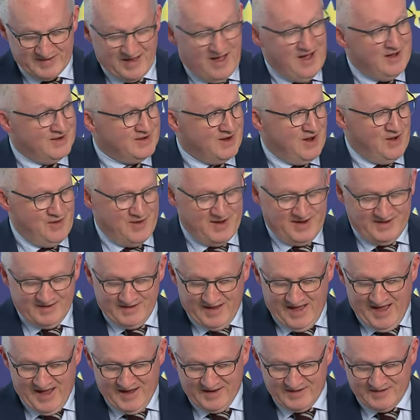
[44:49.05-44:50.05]
ongoing
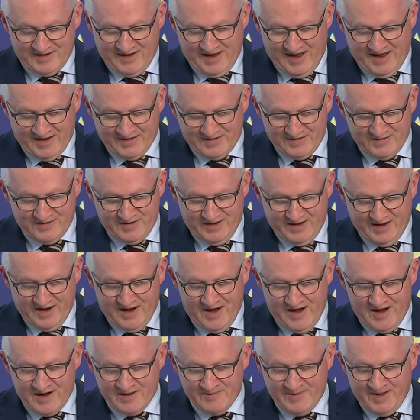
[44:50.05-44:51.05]
to the
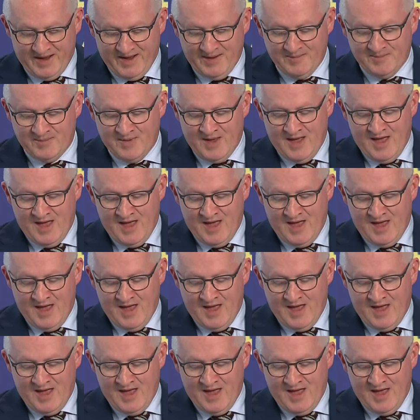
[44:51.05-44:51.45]
economy.